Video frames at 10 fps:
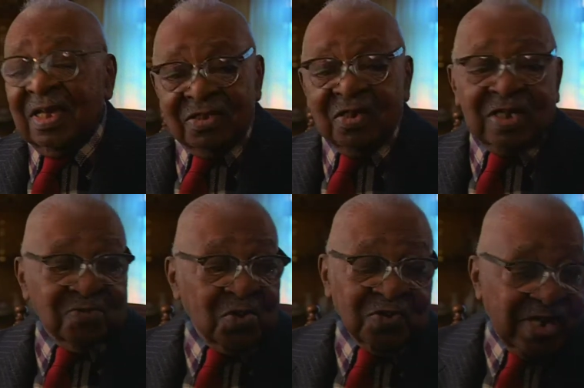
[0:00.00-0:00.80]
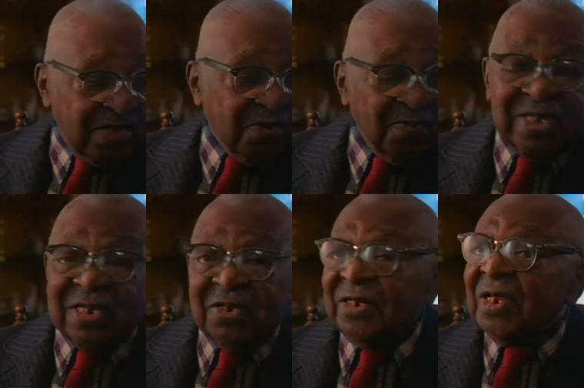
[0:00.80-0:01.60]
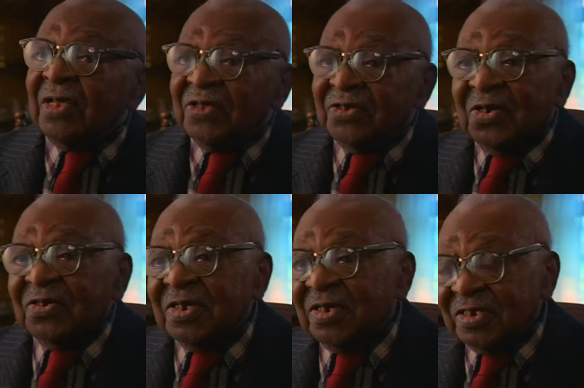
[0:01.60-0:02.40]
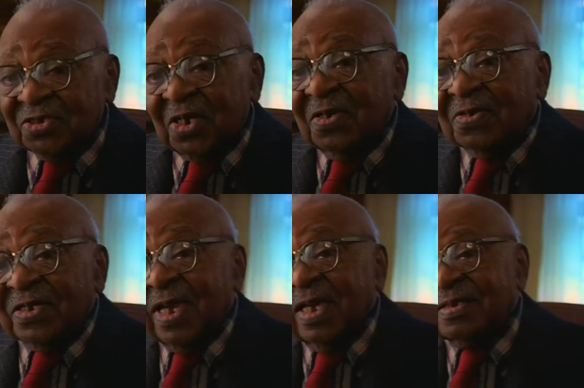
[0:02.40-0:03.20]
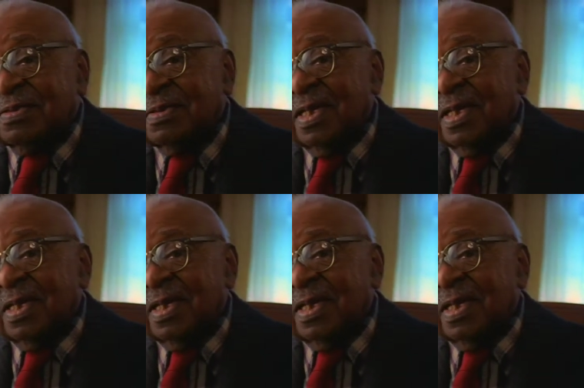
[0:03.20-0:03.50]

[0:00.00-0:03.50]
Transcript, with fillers: You come go around with me and learn. The union is young yet.